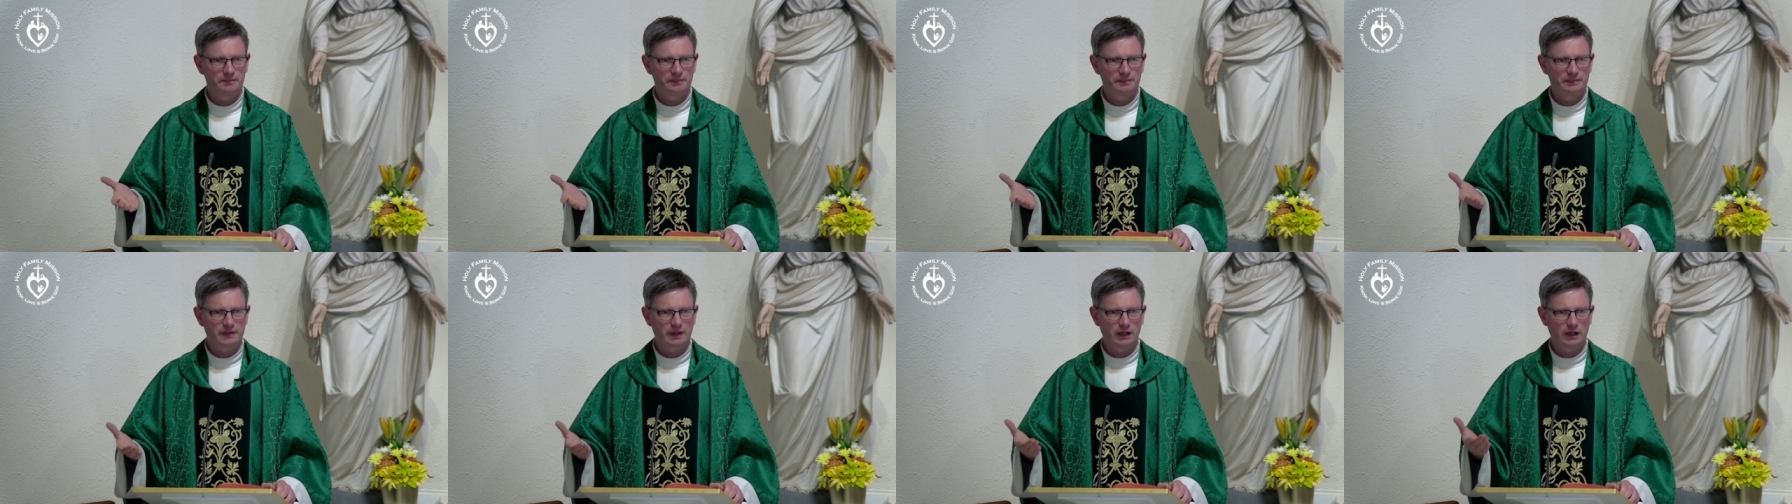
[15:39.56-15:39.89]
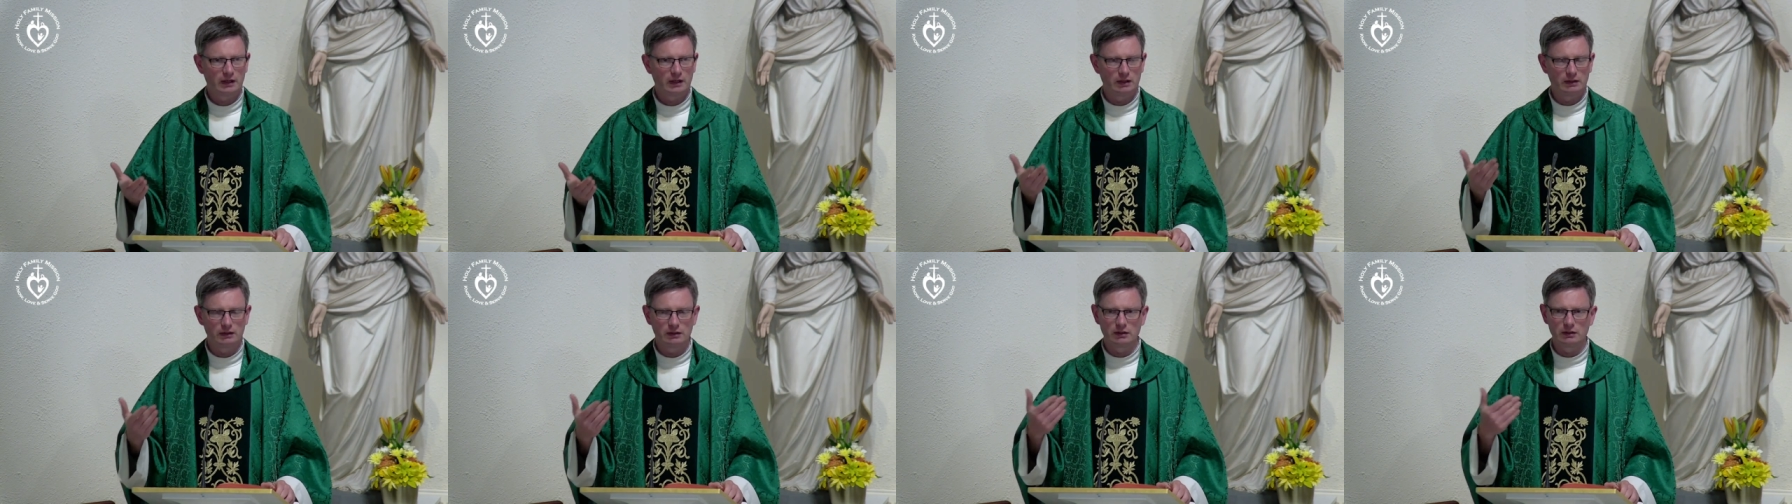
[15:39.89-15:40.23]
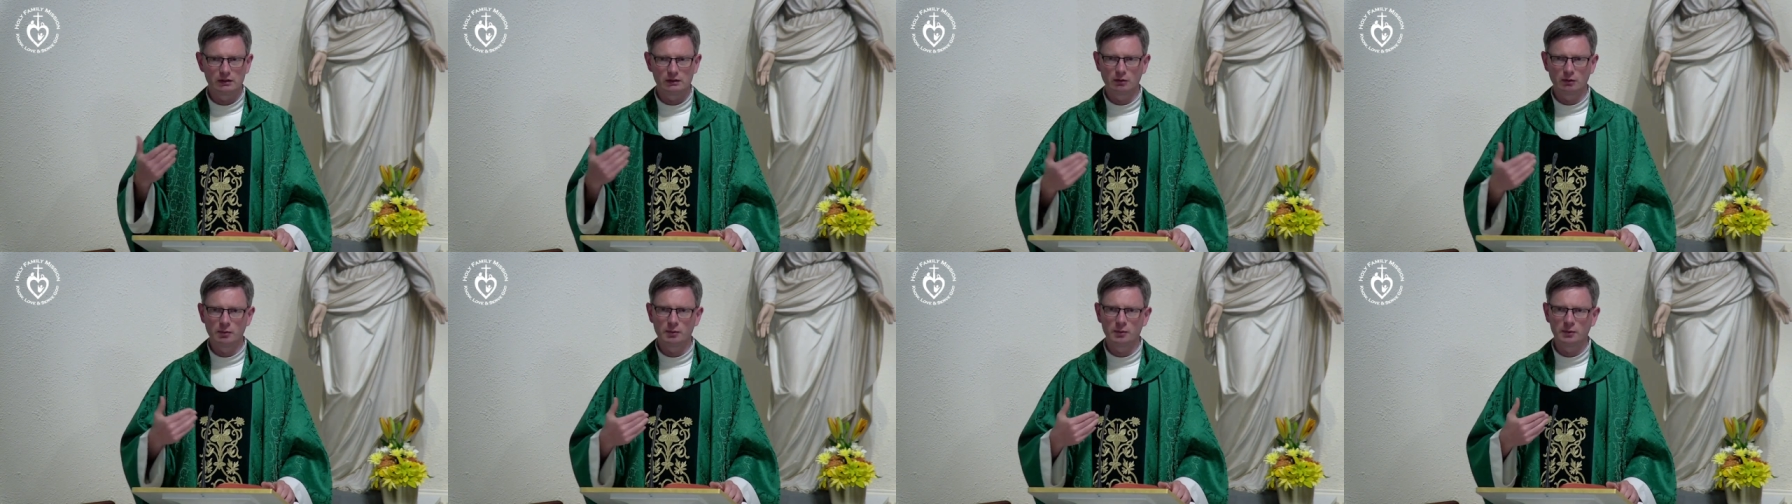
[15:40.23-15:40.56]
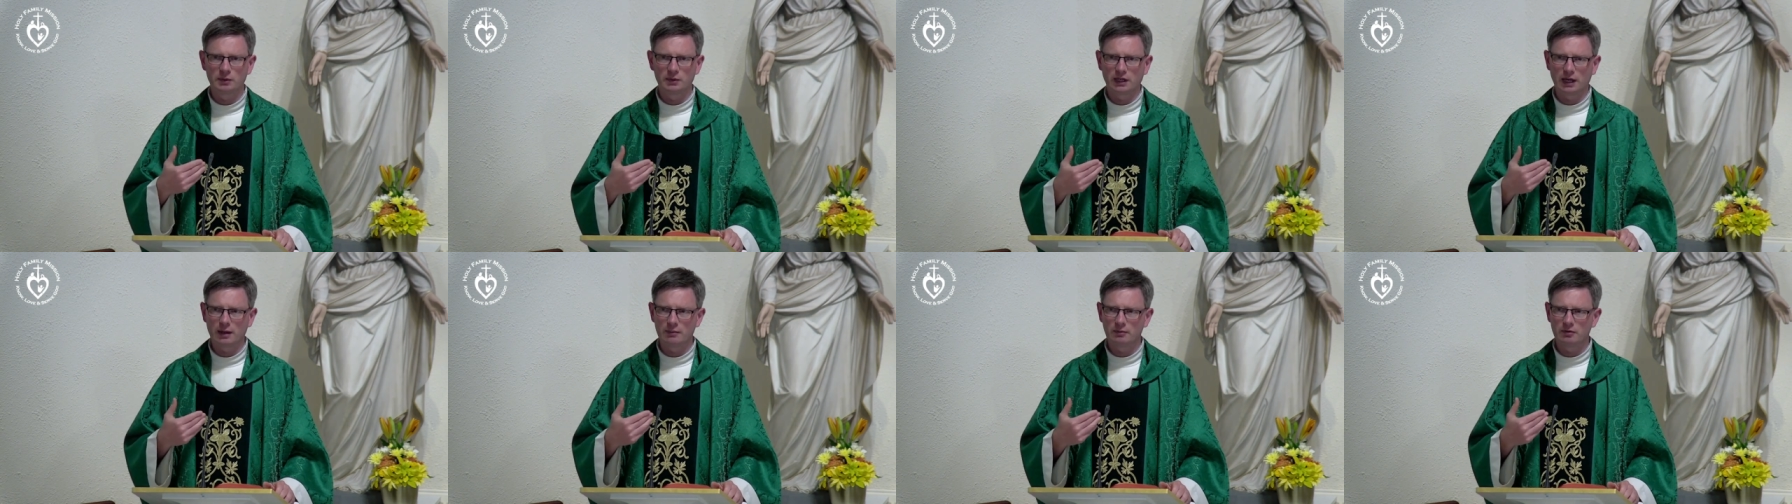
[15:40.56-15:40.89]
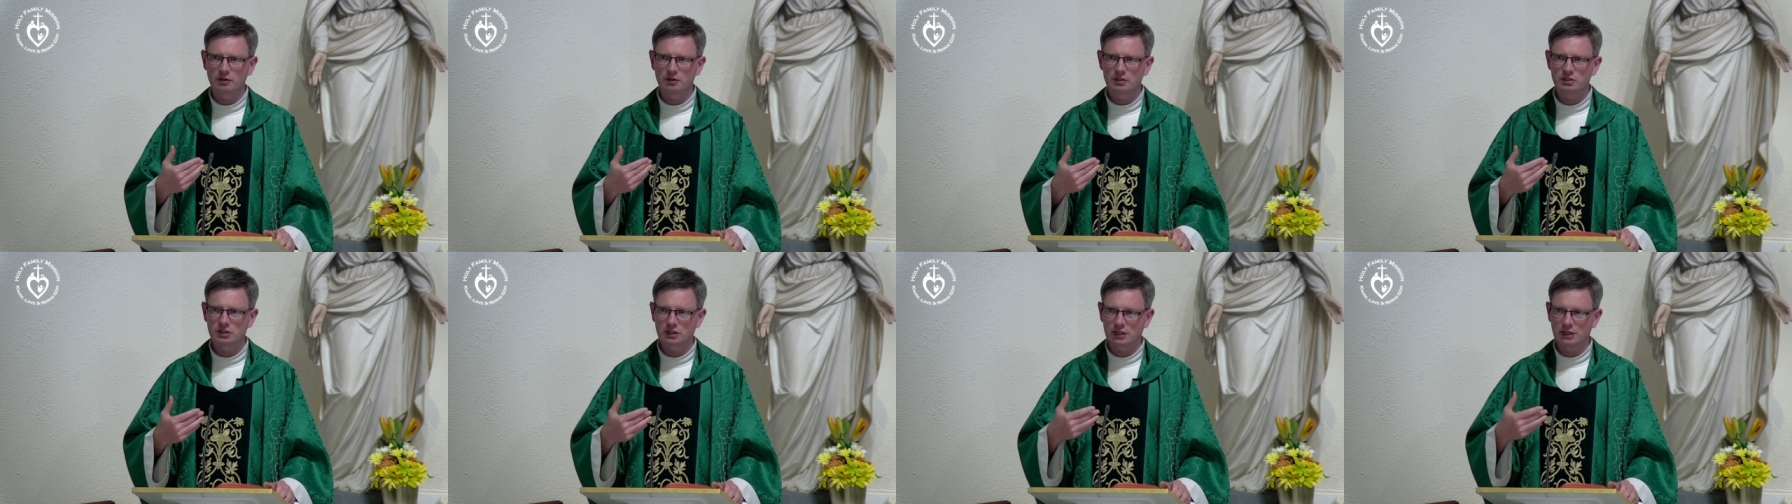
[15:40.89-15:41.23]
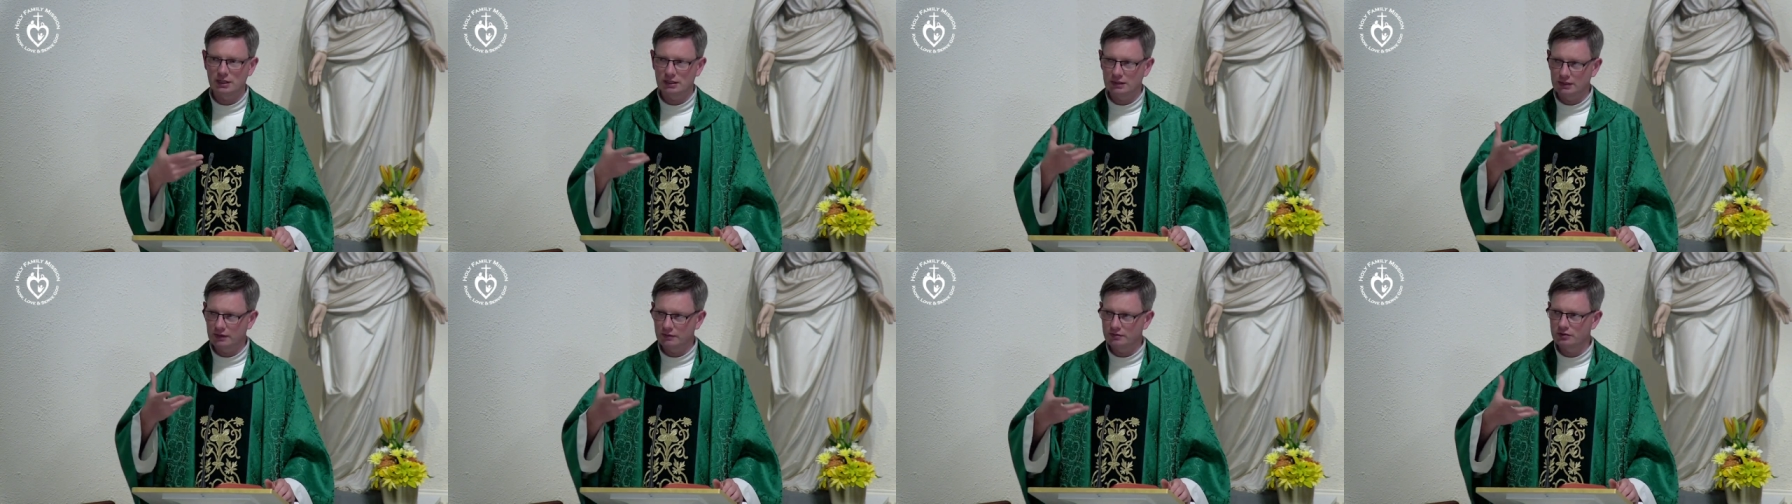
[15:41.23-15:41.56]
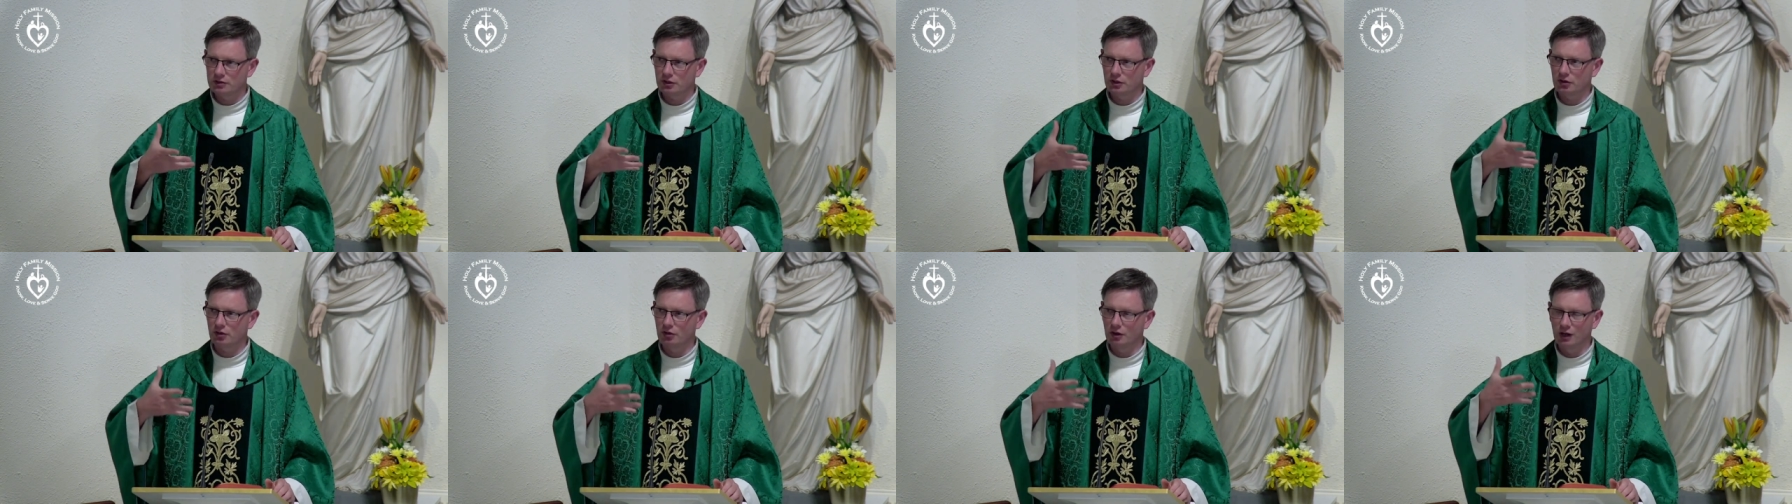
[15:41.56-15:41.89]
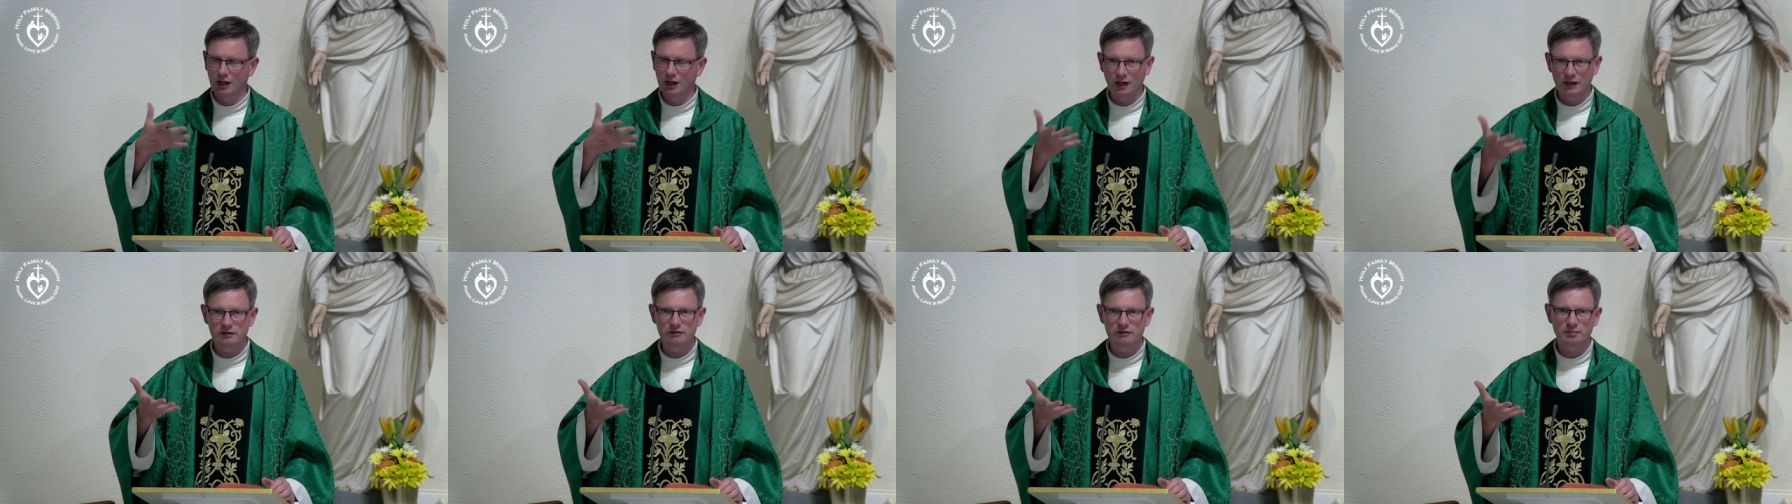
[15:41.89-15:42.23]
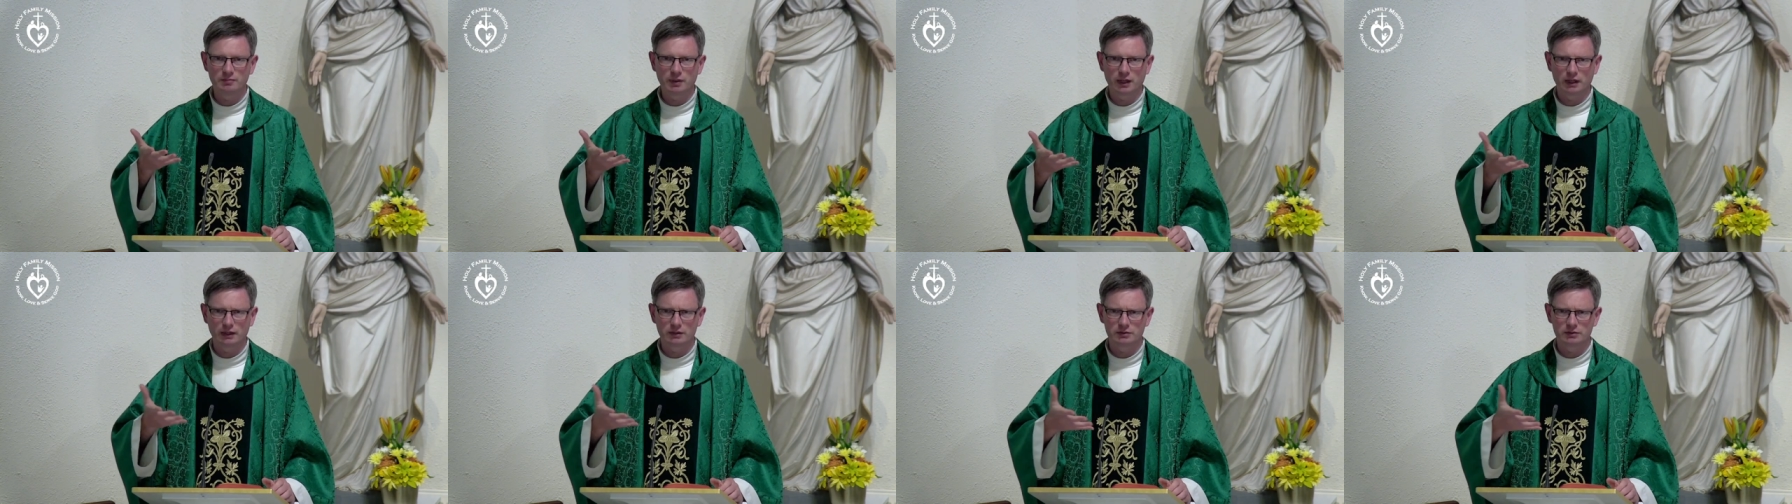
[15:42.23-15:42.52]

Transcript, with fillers: And in the, the woman with the hemorrhage, he gives her her life back.